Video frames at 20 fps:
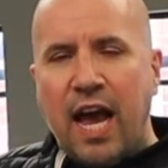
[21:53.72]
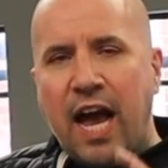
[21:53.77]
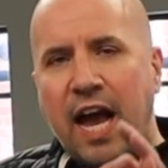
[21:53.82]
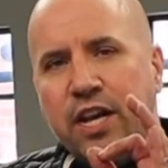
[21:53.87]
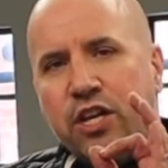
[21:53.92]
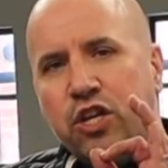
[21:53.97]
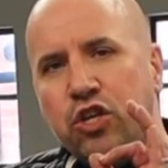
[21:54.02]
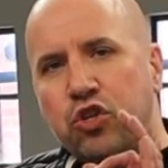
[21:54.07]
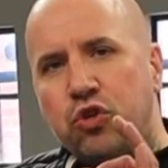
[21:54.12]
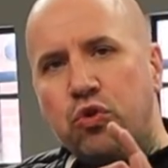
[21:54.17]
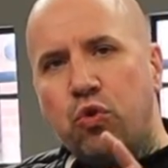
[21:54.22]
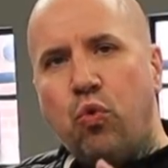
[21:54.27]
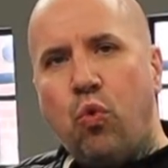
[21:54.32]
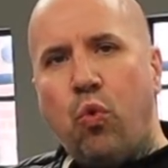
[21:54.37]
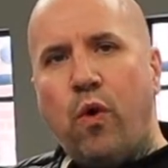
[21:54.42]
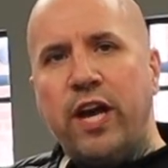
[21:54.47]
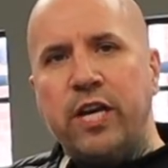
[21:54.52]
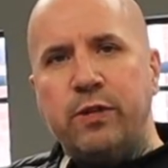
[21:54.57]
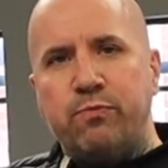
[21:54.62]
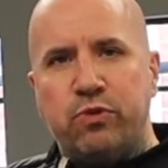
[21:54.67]
and you should
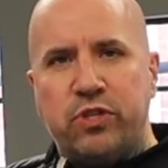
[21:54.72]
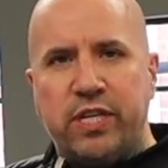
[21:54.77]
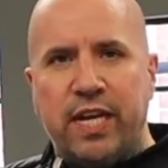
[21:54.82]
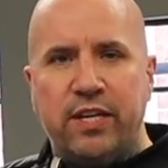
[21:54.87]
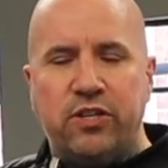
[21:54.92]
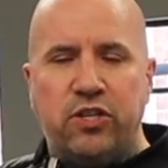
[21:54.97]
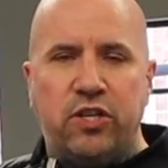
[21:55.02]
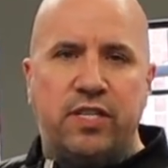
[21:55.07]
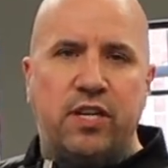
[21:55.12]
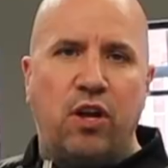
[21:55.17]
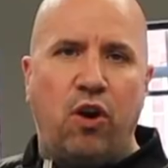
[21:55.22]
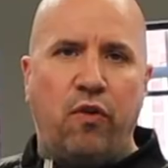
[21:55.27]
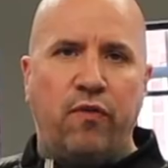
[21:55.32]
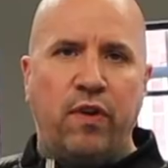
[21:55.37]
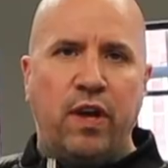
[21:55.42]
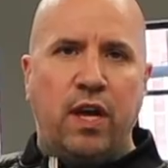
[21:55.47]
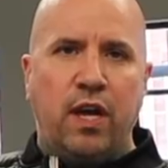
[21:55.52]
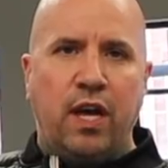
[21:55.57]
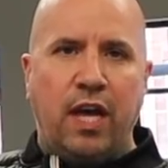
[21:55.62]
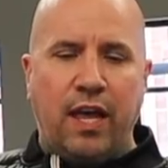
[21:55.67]
always protect
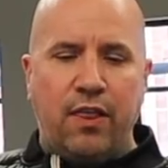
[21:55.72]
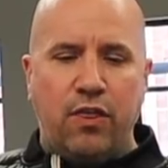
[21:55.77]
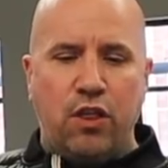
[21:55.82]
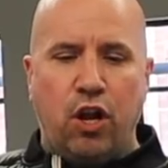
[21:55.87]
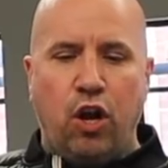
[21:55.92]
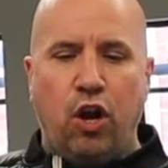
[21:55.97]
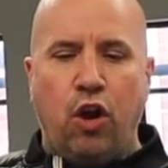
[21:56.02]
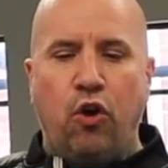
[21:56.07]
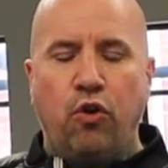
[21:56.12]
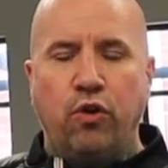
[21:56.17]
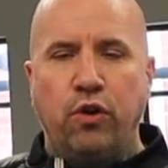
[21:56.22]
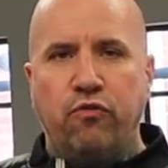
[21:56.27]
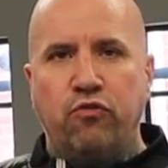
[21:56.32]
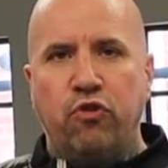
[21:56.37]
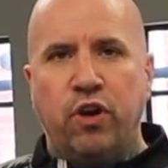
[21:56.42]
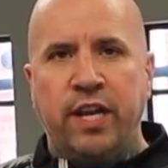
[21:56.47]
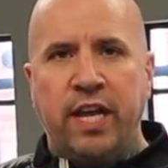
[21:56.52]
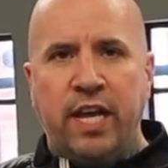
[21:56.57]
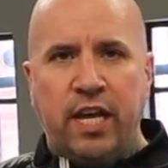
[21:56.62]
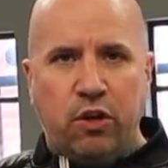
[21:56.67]
yourself in the long
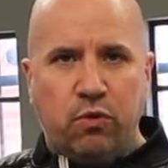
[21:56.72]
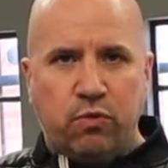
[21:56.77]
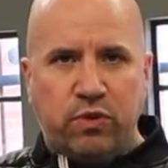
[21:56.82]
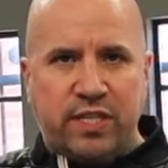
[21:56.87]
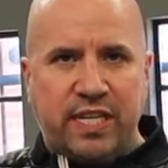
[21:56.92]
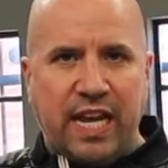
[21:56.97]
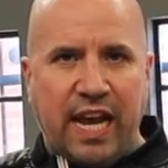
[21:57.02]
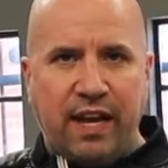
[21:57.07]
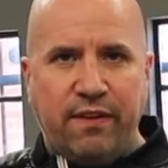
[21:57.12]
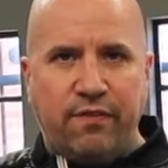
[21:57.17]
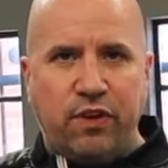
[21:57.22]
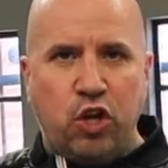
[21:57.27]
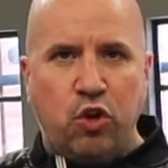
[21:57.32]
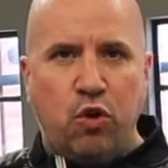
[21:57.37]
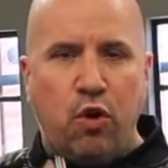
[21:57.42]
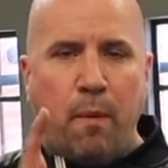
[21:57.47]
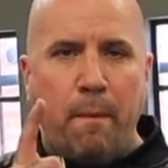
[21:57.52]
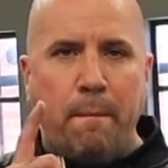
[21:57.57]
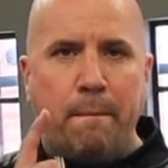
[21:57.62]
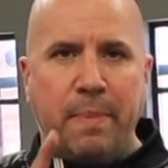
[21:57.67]
run. It will save you
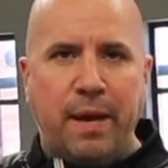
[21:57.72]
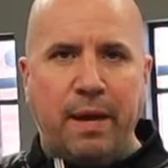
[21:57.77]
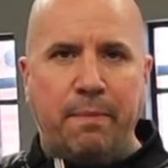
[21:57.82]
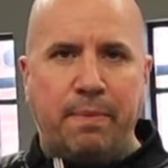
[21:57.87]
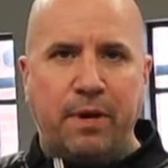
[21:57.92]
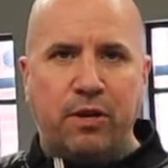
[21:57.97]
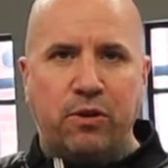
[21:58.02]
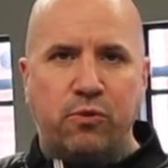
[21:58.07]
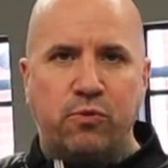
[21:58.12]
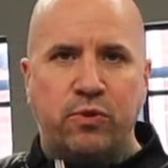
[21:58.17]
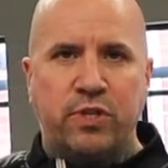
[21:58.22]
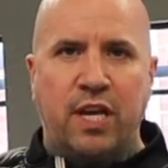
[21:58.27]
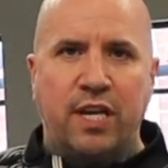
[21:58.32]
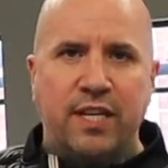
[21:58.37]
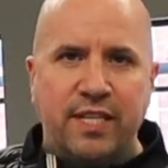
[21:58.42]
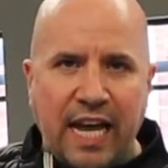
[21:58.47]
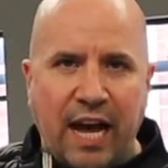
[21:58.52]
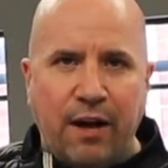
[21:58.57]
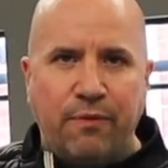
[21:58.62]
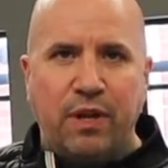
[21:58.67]
big bills
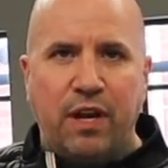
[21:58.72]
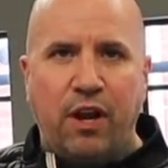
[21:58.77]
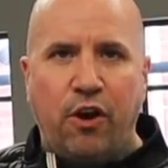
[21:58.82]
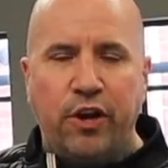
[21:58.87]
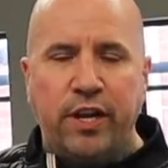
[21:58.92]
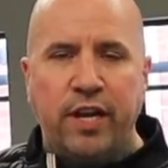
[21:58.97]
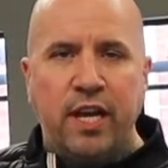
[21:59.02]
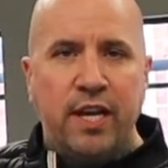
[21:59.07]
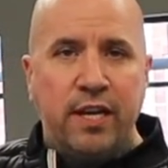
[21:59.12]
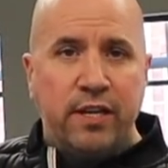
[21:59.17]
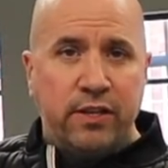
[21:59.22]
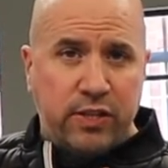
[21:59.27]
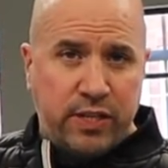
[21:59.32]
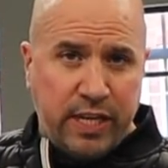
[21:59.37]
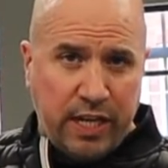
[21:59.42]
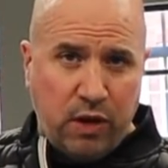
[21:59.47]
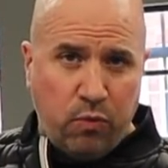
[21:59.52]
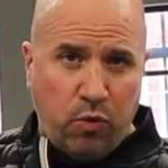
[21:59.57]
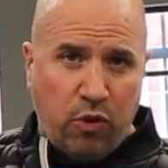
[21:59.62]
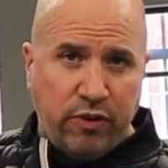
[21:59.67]
down the line.
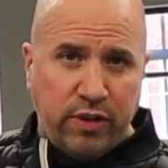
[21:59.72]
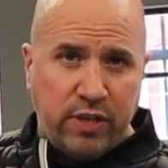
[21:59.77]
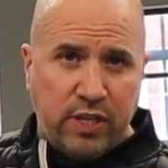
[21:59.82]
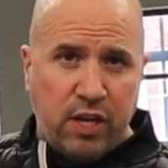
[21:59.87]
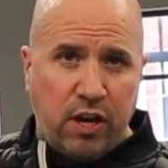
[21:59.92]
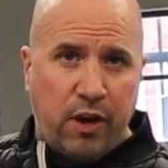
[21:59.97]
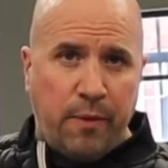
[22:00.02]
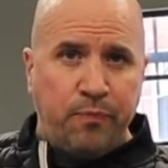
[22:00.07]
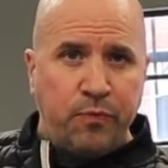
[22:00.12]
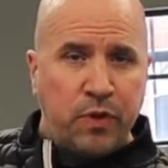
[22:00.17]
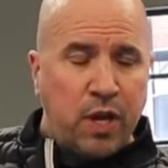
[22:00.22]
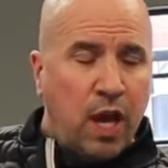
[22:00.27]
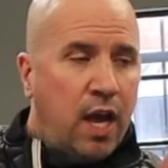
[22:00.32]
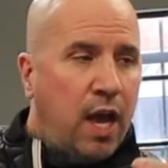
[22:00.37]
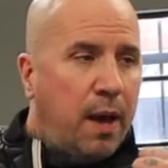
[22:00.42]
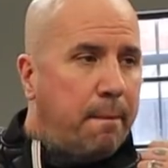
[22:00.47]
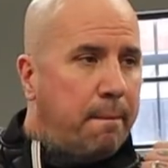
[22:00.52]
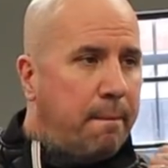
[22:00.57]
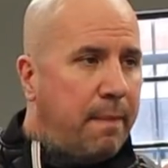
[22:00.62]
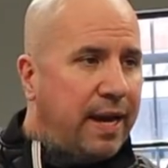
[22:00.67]
Stick a warranty on,
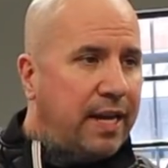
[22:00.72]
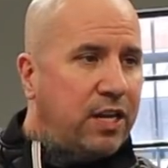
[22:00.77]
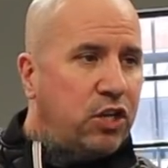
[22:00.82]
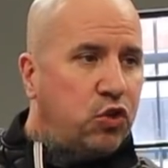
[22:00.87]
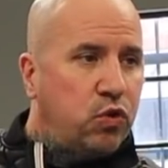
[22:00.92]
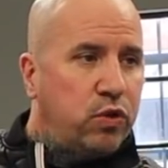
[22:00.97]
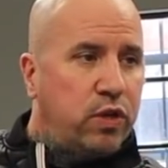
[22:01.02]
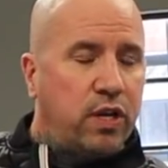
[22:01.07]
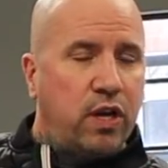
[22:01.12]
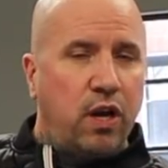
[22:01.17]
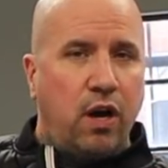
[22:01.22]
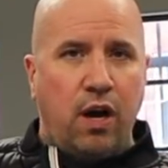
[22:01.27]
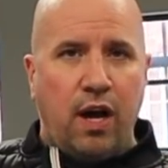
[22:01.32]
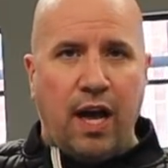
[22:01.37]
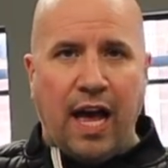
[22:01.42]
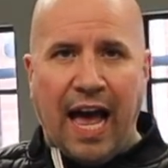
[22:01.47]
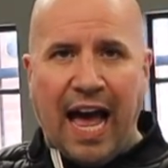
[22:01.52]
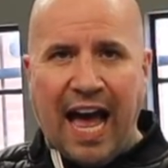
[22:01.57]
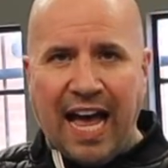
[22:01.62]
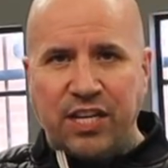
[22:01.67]
make sure the car
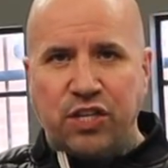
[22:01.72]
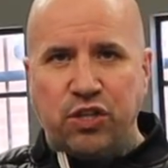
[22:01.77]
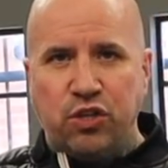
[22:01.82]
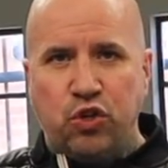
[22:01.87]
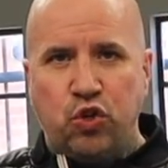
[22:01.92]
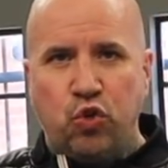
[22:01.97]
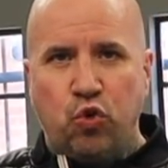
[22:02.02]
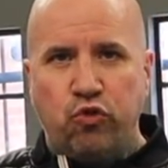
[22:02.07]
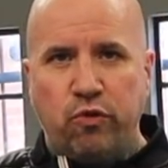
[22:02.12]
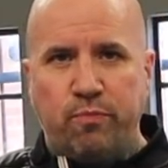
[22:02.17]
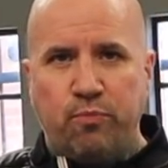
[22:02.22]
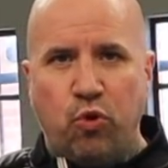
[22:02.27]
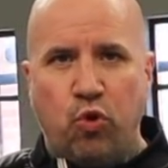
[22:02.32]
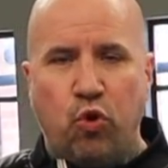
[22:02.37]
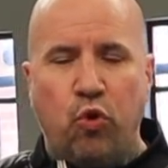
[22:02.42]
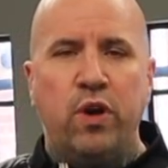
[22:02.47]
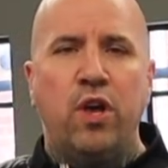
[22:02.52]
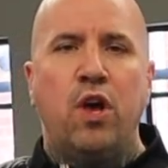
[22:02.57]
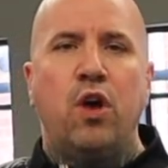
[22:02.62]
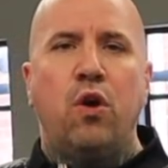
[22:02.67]
has an Assured
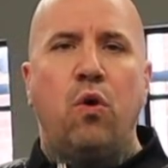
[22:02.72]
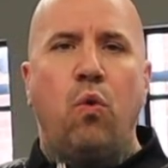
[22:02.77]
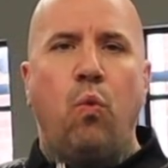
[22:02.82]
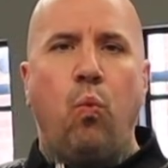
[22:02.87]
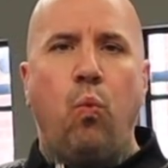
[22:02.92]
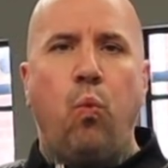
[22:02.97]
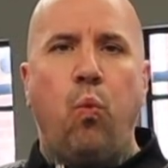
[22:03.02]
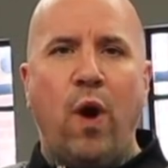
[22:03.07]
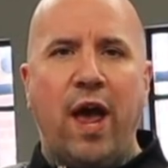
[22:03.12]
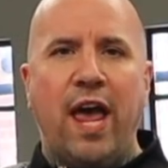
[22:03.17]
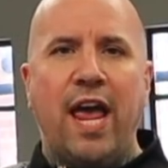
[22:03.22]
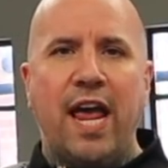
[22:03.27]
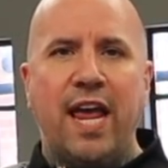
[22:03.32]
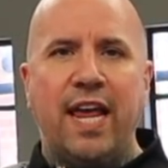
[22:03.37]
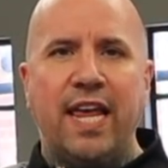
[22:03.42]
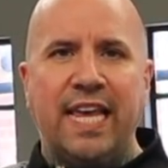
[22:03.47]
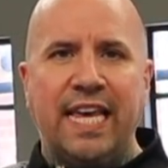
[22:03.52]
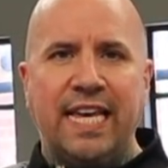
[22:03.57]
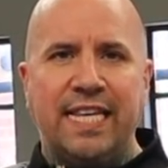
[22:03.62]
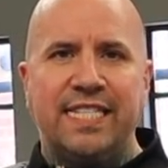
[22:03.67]
report where
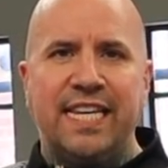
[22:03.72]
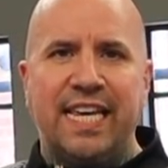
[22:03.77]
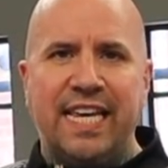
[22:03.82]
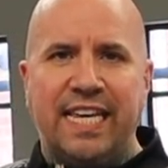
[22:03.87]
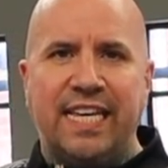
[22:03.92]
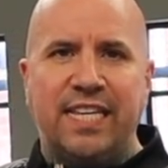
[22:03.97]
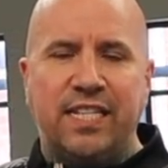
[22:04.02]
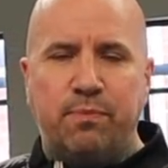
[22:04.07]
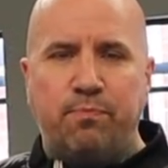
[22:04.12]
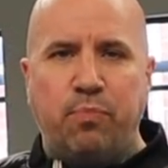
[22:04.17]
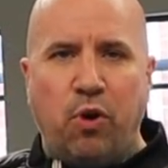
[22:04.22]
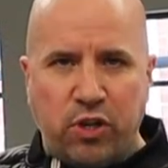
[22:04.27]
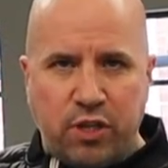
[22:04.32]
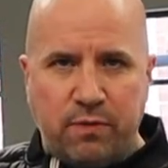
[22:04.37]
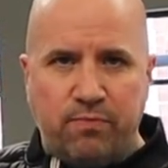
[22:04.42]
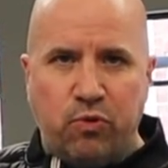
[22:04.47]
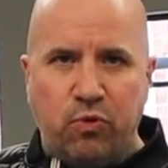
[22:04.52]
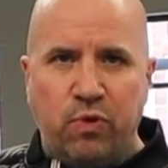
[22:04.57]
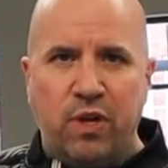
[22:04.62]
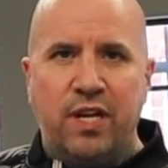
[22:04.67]
it is
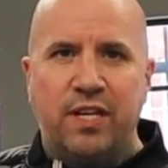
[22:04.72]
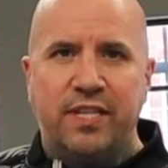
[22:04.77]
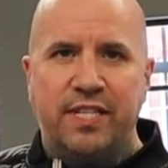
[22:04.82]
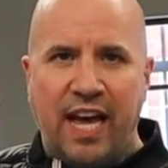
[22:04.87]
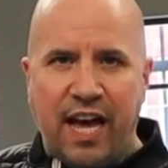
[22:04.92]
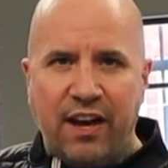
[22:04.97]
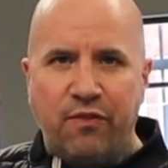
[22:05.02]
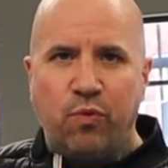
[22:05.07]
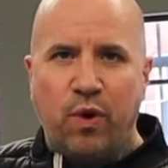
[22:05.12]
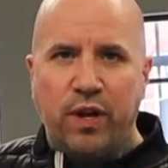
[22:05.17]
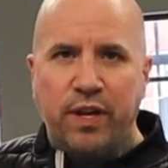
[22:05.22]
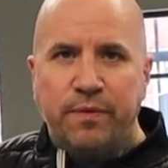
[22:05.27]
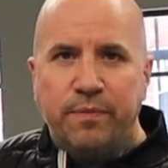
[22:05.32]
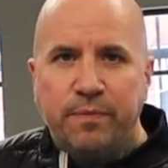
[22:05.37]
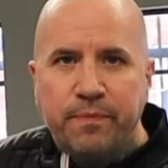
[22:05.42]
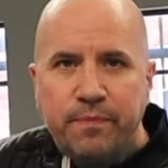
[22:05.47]
possible to have one.